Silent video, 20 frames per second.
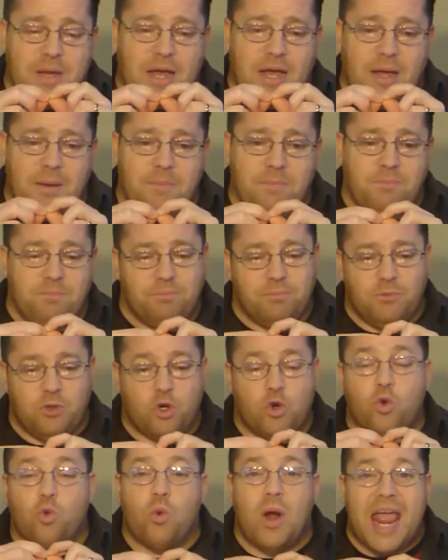uh,
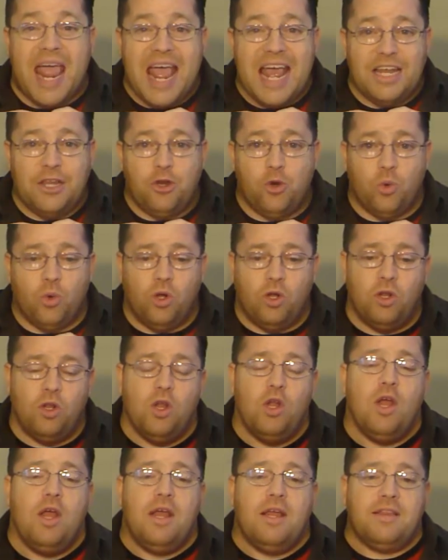
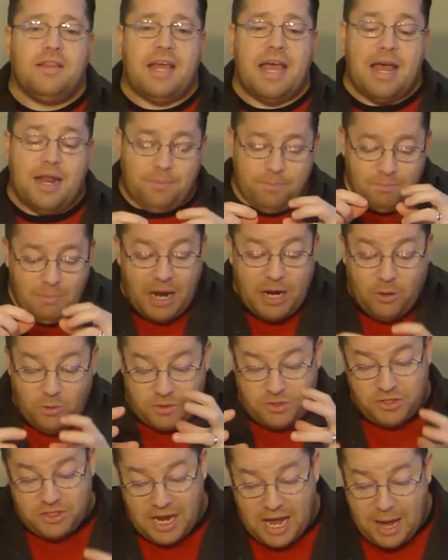granule that
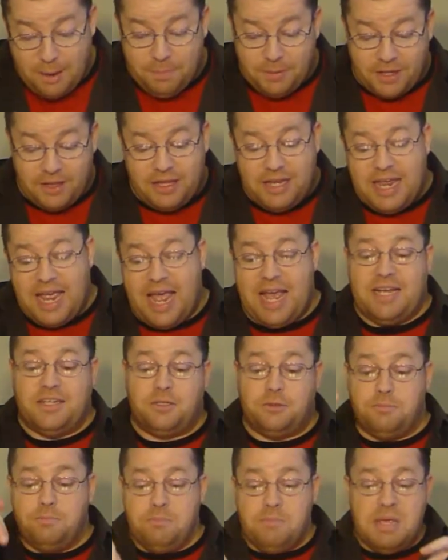microscopically
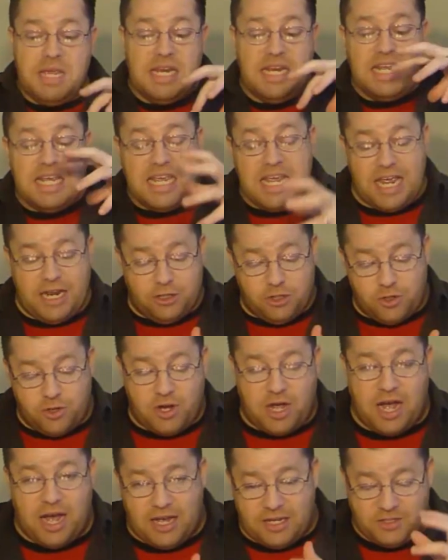has many
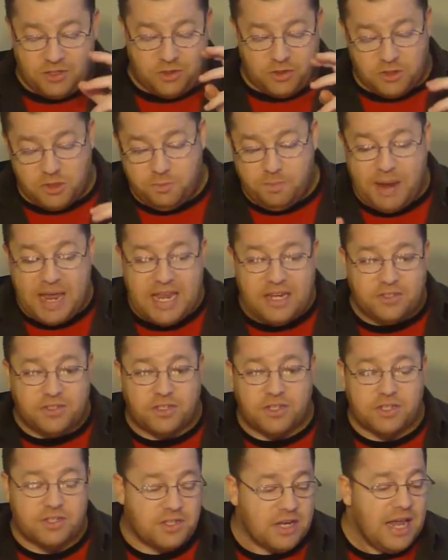intercostal
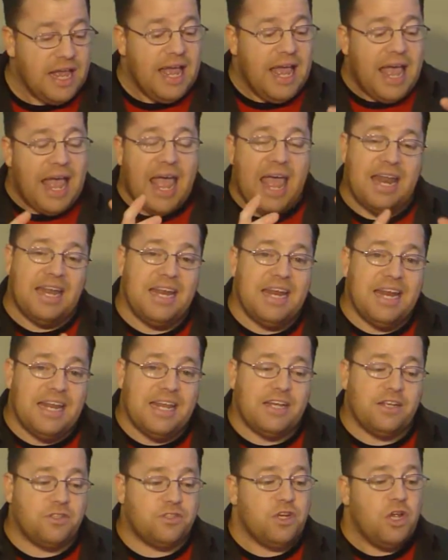spaces and it
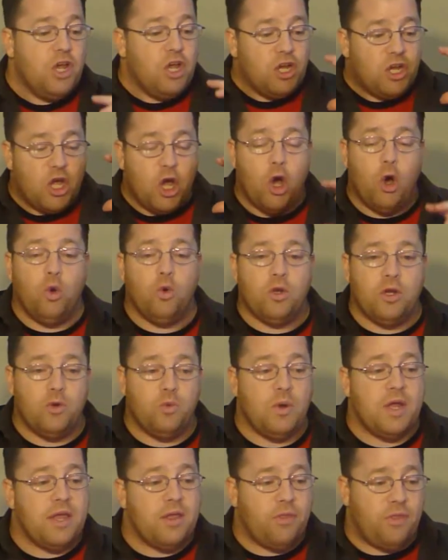is
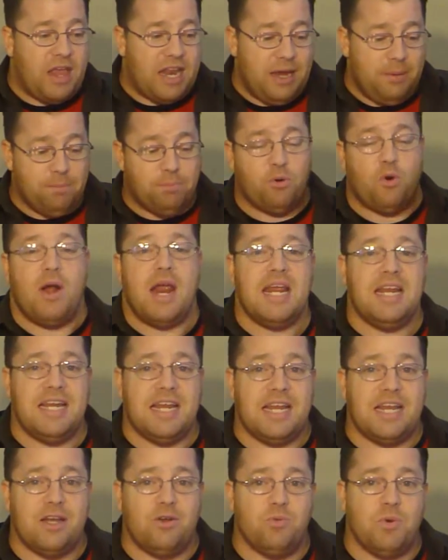coated with and
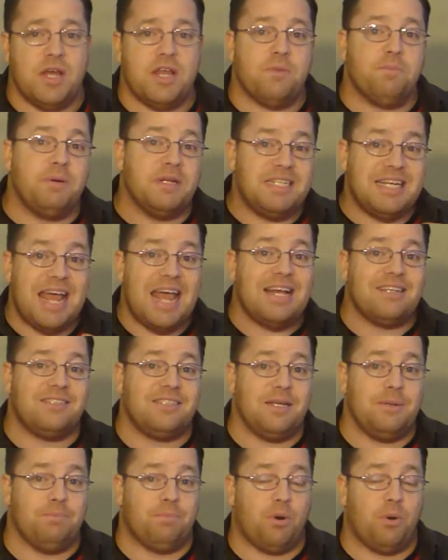impregnated with
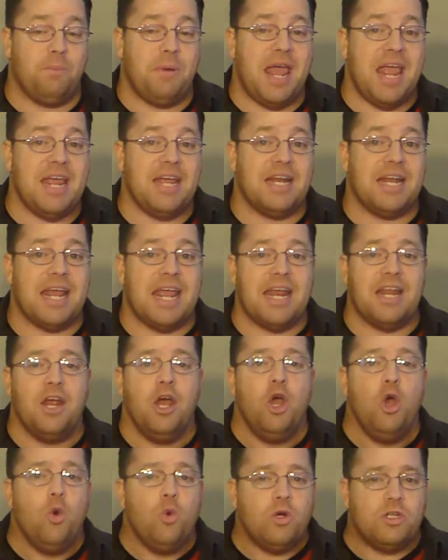potassium permanganate,
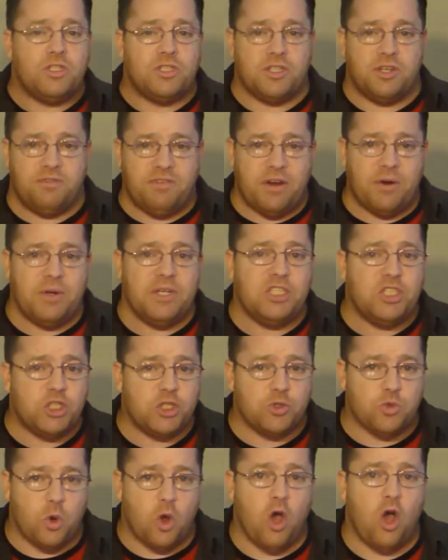which is a very
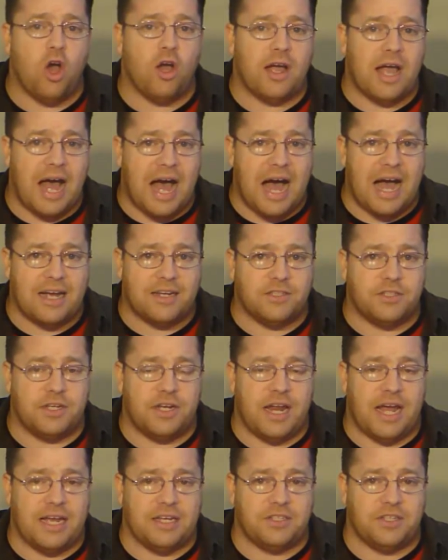strong
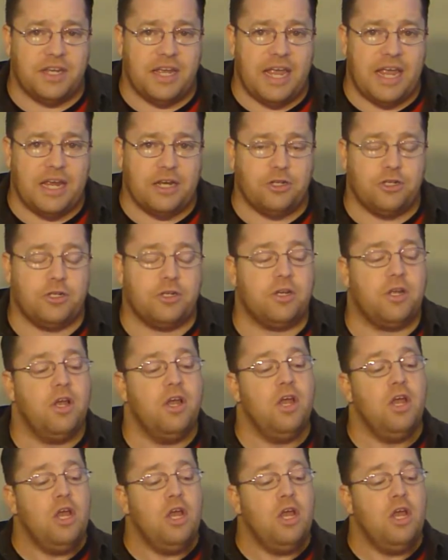oxidizing agent.